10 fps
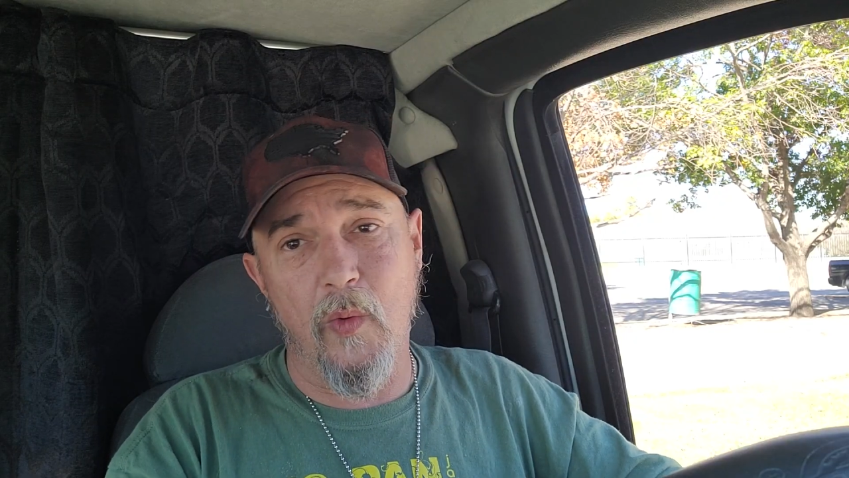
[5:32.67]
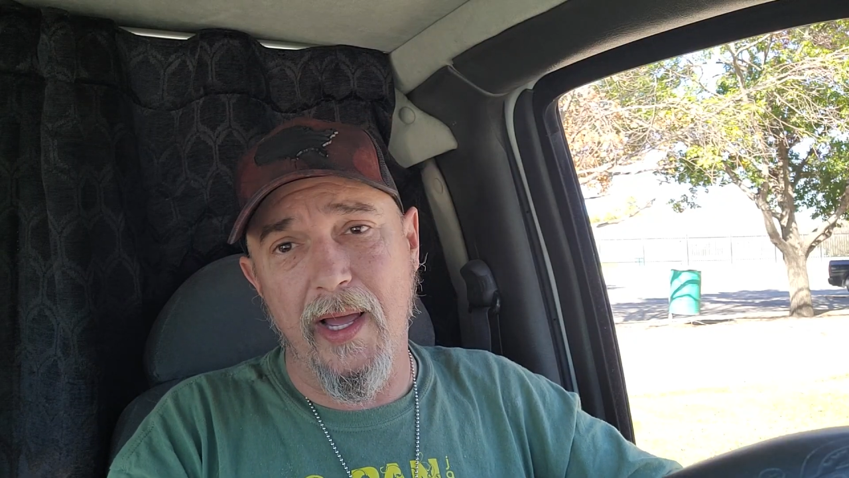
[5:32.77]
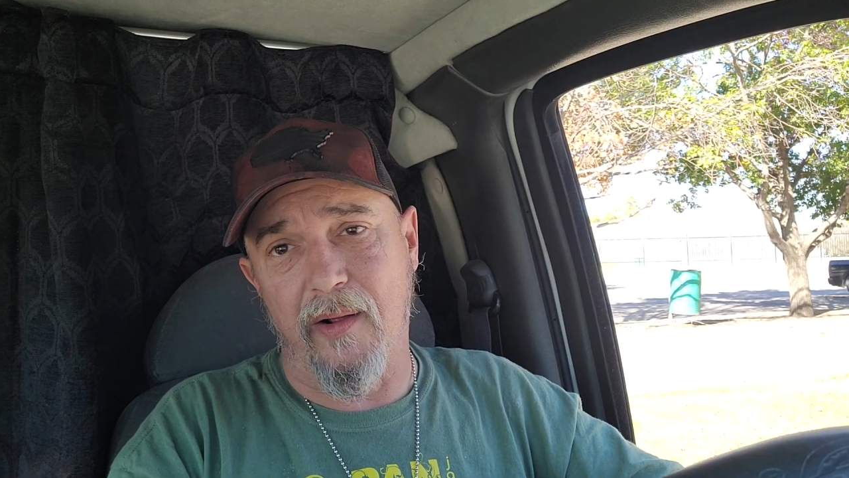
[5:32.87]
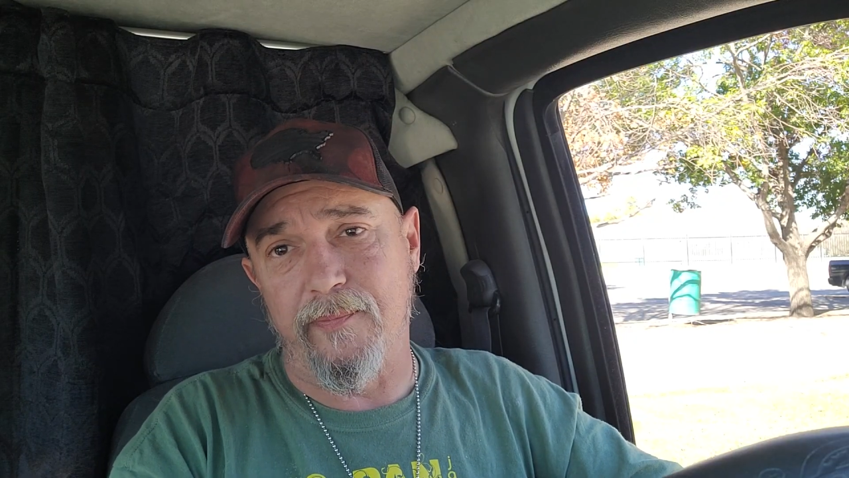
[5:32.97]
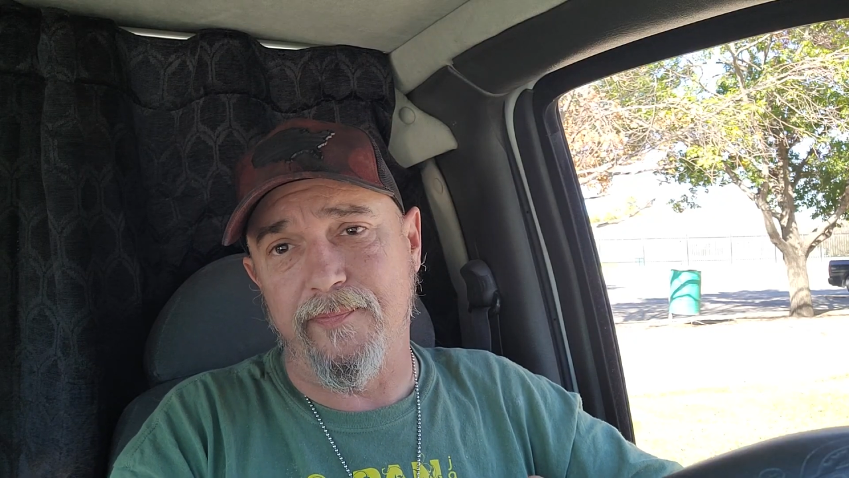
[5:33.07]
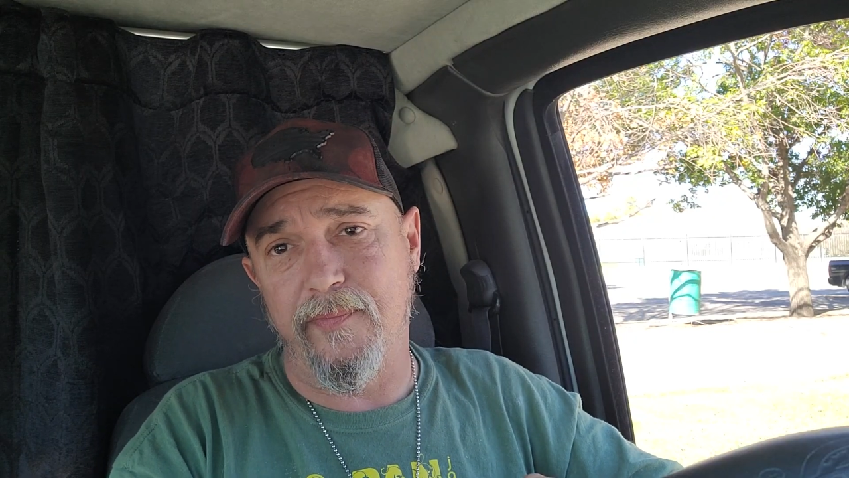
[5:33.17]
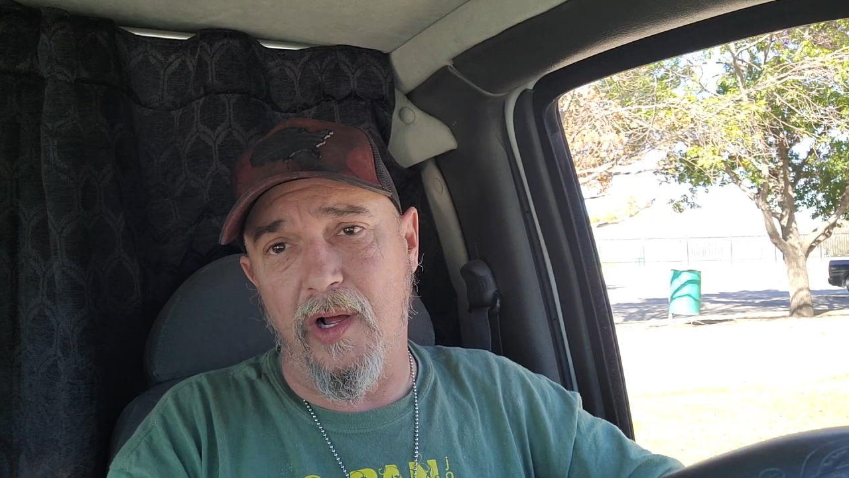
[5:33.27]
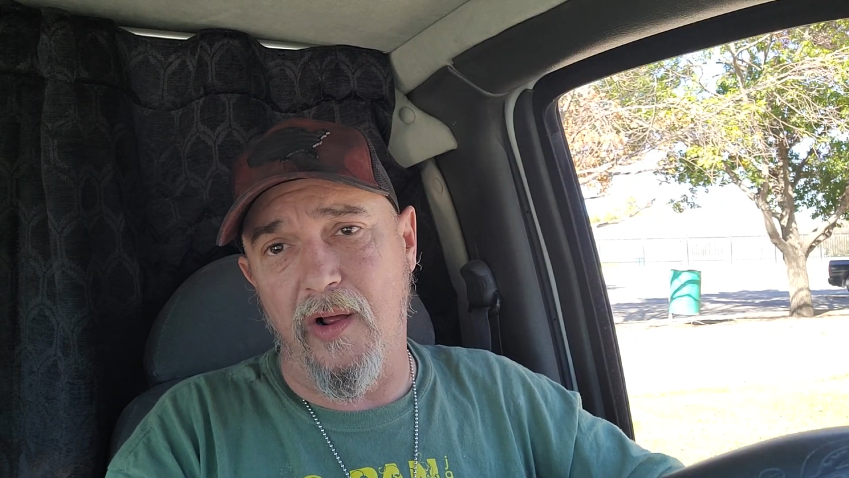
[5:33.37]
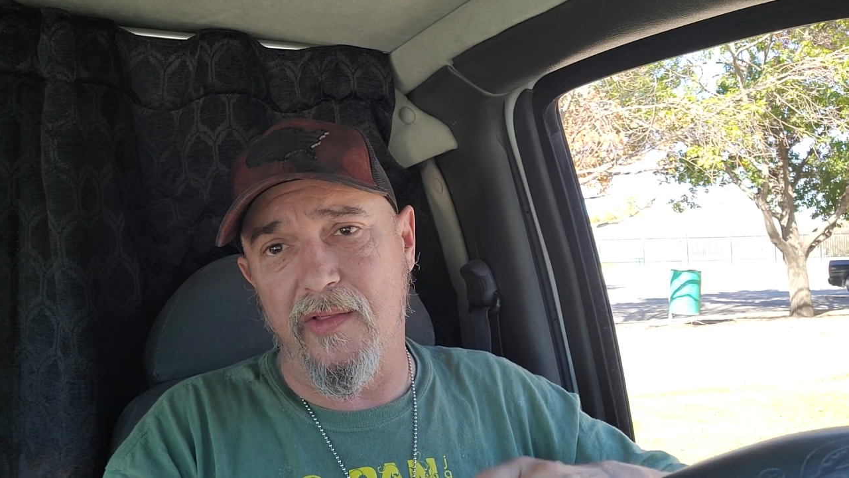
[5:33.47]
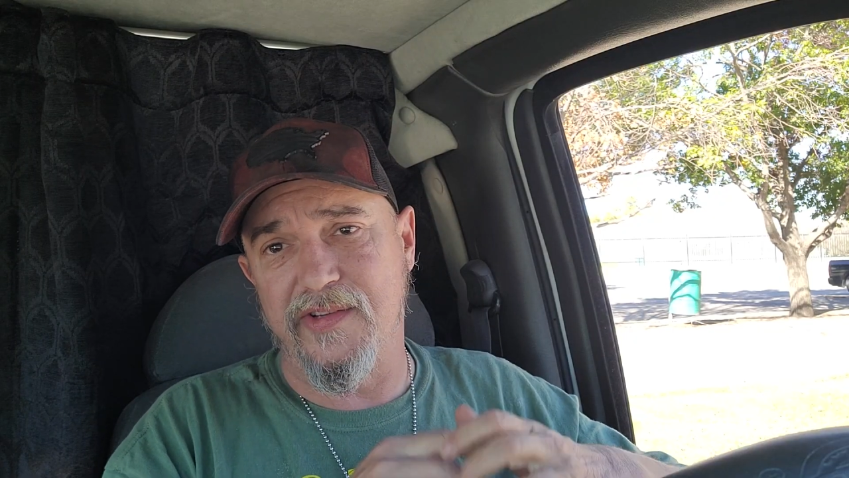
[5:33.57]
well.
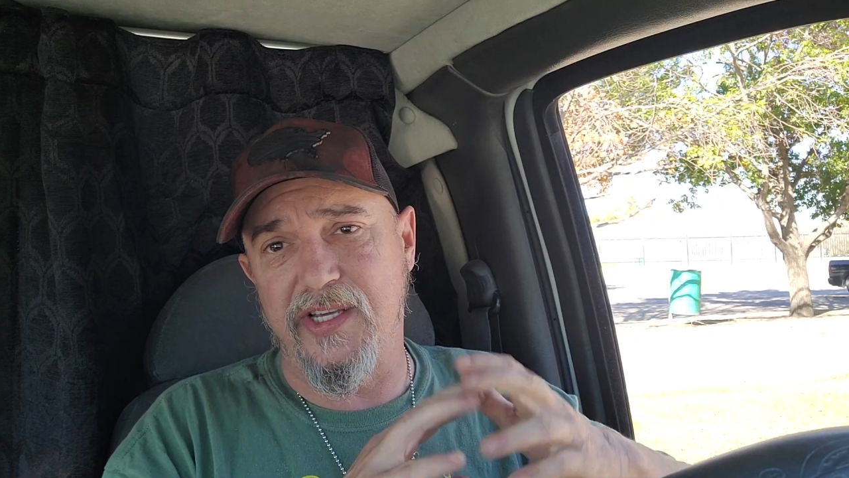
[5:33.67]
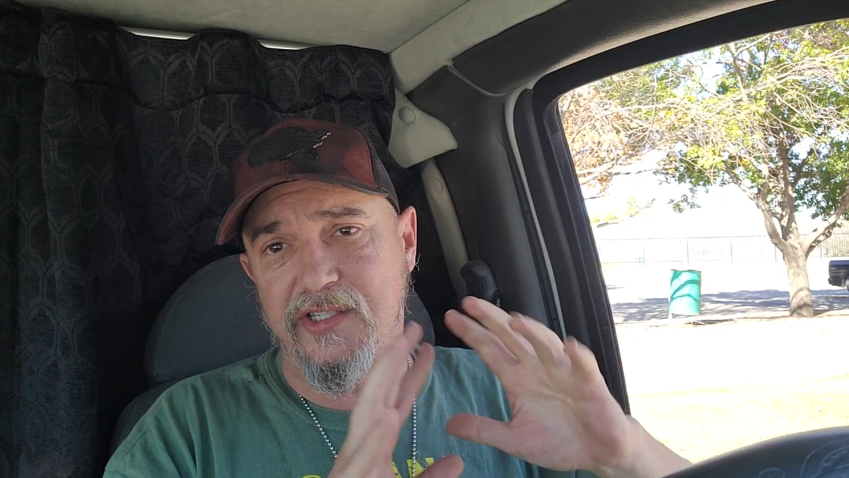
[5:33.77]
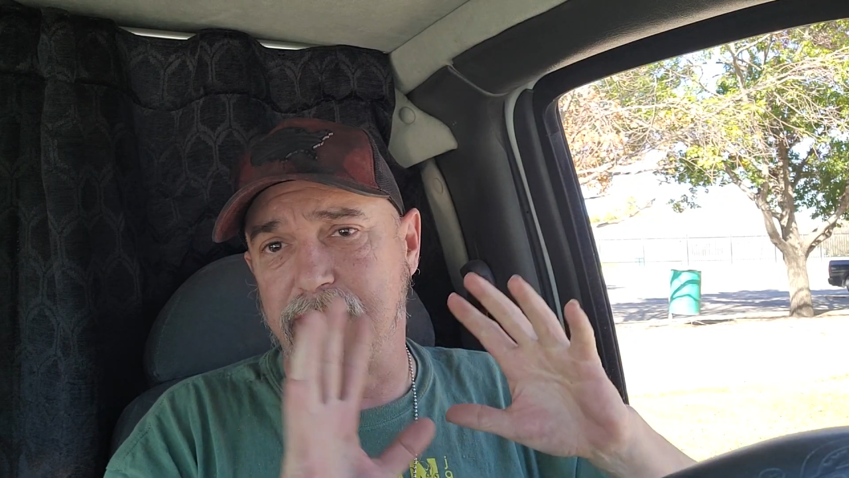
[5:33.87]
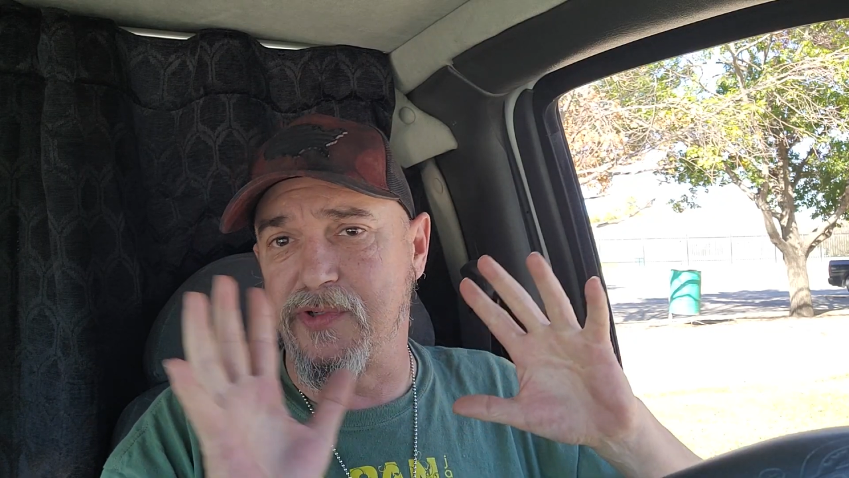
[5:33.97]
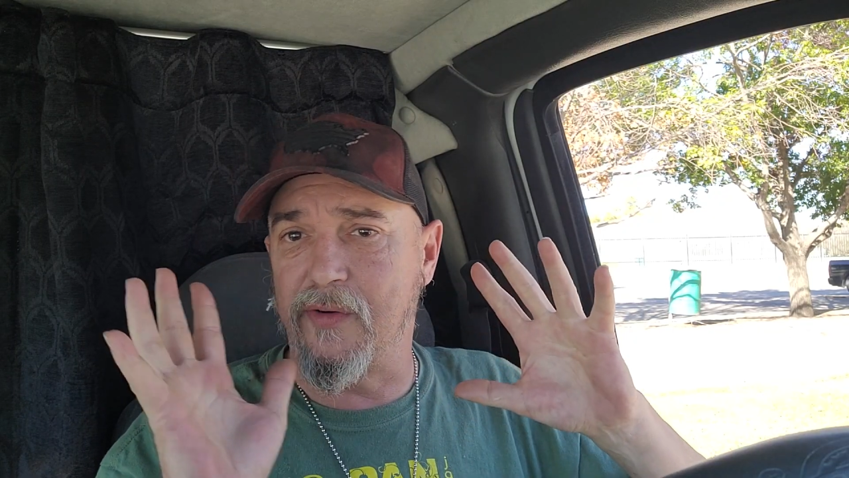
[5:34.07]
All the systems